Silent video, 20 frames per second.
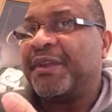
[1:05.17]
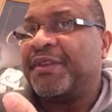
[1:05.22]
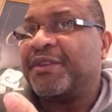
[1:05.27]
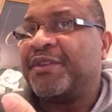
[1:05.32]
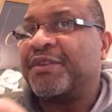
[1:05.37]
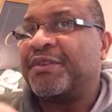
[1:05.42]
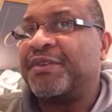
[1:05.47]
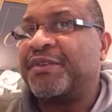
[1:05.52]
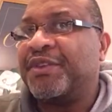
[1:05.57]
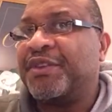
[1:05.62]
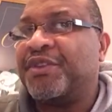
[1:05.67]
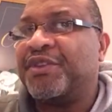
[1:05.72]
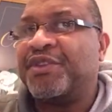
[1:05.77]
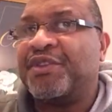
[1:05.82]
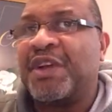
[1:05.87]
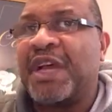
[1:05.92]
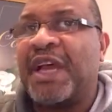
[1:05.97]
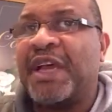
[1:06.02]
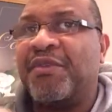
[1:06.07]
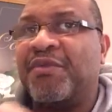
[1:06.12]
So you need to
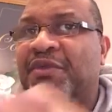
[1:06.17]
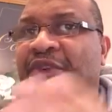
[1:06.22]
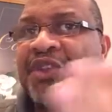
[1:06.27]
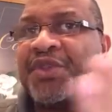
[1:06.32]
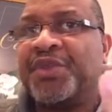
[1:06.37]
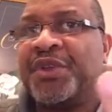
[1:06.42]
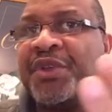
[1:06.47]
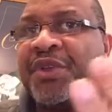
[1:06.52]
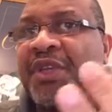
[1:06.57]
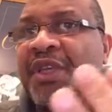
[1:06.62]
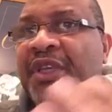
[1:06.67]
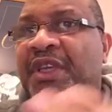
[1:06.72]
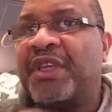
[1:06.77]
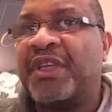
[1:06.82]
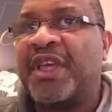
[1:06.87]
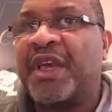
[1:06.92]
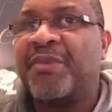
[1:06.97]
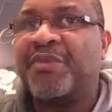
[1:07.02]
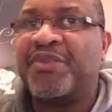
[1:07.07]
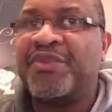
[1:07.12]
try and watch what you
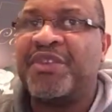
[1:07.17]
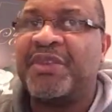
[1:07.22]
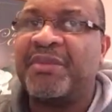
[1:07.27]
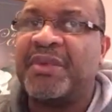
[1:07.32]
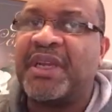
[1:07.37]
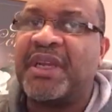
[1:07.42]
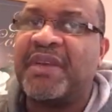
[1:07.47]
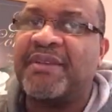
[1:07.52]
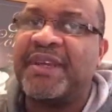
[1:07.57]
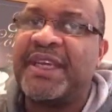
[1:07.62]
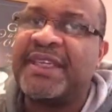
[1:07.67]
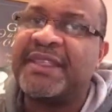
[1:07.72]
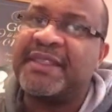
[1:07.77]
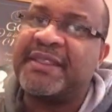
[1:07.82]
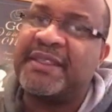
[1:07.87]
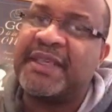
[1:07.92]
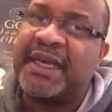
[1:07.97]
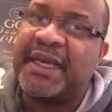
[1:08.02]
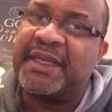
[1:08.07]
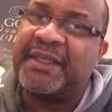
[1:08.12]
eat and put some kind of
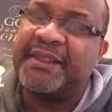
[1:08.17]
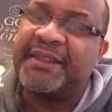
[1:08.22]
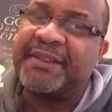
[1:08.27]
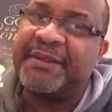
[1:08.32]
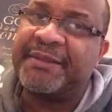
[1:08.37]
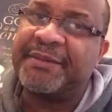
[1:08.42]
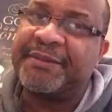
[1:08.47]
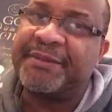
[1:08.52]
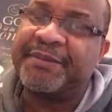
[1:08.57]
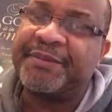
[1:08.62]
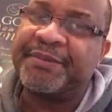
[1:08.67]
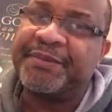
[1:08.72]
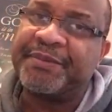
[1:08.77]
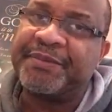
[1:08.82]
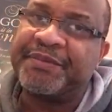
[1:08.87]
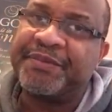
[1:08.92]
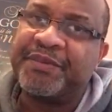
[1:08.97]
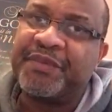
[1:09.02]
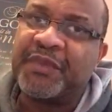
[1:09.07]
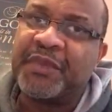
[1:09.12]
exercise.
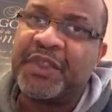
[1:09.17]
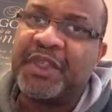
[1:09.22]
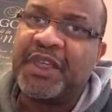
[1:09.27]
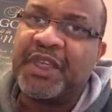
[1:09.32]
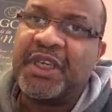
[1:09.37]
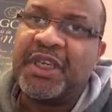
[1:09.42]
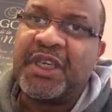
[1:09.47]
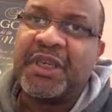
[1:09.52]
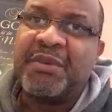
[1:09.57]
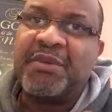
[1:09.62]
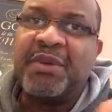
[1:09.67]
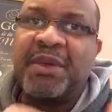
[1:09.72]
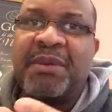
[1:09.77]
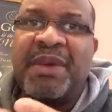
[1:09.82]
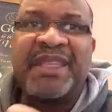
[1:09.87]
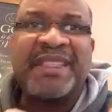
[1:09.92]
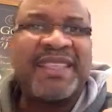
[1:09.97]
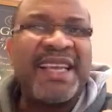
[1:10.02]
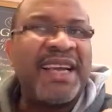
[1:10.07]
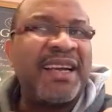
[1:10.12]
What
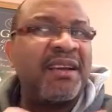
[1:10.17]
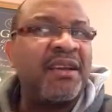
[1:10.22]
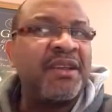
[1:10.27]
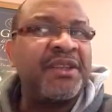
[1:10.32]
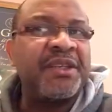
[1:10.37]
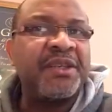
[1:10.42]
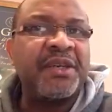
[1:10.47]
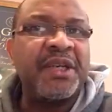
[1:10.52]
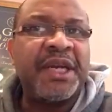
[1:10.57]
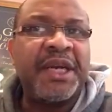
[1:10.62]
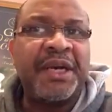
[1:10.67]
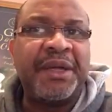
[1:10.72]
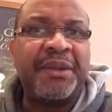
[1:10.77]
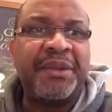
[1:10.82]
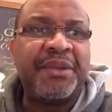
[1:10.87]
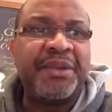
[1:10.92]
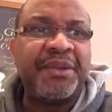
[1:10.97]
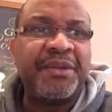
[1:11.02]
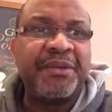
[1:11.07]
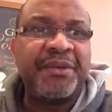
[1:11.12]
about psychological
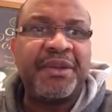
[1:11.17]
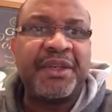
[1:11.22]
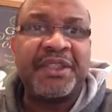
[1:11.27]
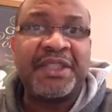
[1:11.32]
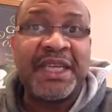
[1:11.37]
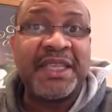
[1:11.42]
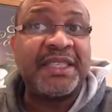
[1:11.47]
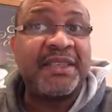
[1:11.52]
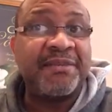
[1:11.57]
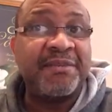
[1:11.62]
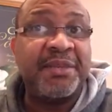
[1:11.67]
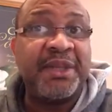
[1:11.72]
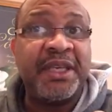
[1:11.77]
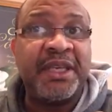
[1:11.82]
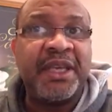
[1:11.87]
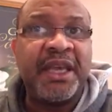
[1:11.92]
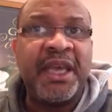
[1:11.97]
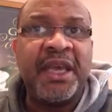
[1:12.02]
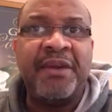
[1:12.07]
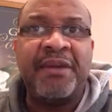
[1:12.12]
health? Because that's a
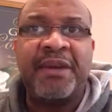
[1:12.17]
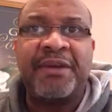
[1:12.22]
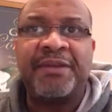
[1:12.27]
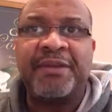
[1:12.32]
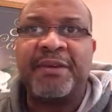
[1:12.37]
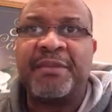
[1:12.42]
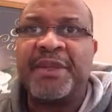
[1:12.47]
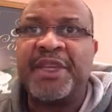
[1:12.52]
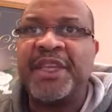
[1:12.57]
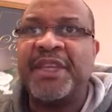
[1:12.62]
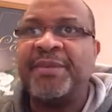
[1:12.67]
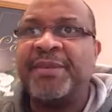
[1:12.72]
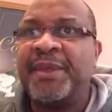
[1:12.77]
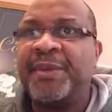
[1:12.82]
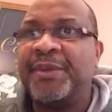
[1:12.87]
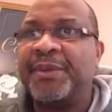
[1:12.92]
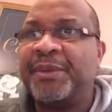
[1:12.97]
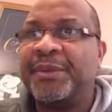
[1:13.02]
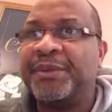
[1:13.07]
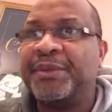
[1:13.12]
big area for many
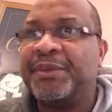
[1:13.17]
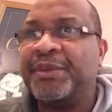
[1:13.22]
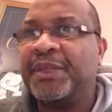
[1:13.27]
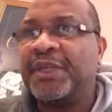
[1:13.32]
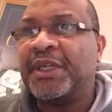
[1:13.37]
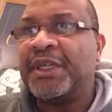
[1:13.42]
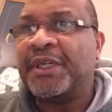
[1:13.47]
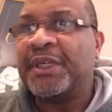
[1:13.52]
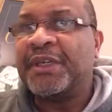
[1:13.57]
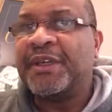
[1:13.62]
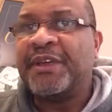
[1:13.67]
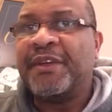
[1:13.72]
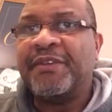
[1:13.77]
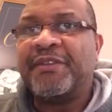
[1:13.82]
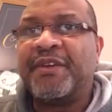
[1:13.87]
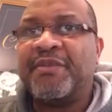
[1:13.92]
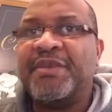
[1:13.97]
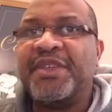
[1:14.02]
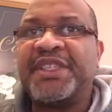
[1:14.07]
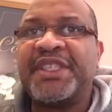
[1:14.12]
people.
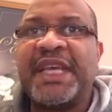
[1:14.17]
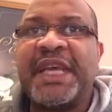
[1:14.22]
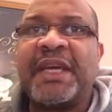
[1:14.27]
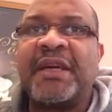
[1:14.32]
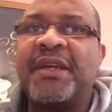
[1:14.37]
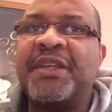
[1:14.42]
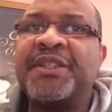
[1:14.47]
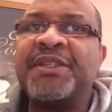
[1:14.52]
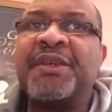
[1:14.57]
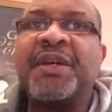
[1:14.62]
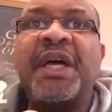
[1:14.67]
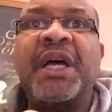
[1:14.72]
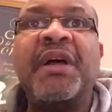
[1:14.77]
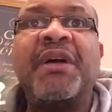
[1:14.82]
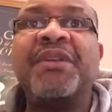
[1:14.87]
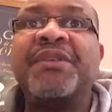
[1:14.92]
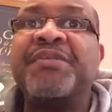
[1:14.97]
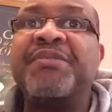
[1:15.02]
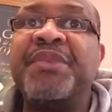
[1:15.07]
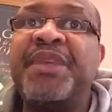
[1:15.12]
For me, psychological
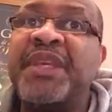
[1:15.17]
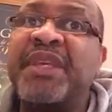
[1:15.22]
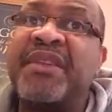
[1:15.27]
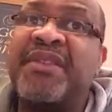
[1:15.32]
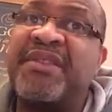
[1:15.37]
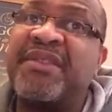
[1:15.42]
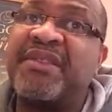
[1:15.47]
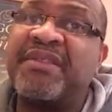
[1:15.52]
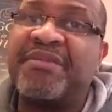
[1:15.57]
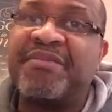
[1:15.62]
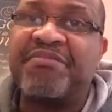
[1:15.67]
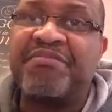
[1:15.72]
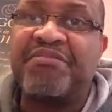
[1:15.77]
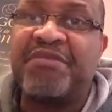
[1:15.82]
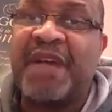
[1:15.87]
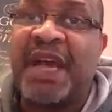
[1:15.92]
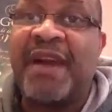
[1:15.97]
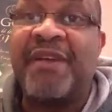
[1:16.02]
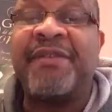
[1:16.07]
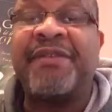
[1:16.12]
health means
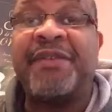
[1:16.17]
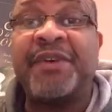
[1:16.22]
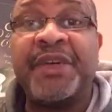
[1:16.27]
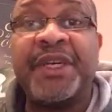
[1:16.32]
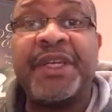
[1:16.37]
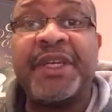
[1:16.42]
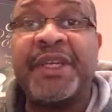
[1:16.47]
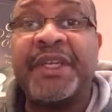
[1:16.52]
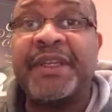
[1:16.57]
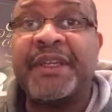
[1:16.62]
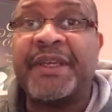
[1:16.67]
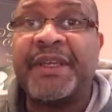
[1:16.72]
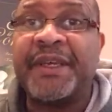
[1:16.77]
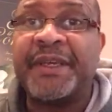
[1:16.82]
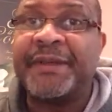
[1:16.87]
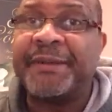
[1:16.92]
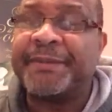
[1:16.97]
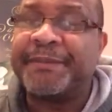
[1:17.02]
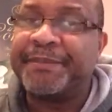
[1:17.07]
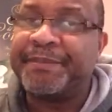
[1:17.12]
avoiding
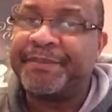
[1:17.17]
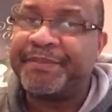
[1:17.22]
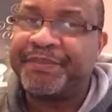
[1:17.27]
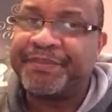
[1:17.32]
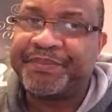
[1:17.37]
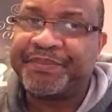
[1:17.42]
um,